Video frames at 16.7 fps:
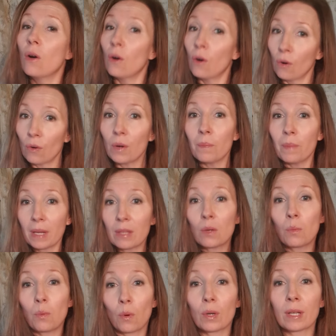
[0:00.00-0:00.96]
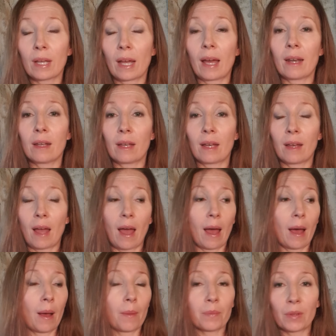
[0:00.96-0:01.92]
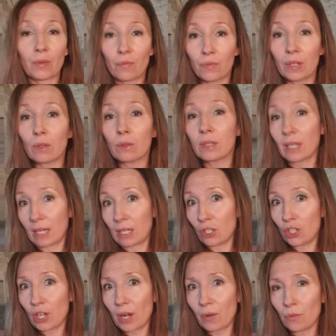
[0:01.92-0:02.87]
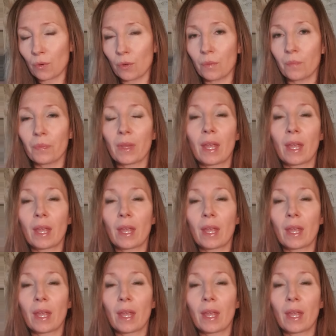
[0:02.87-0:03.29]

or it be the watercolor field in general.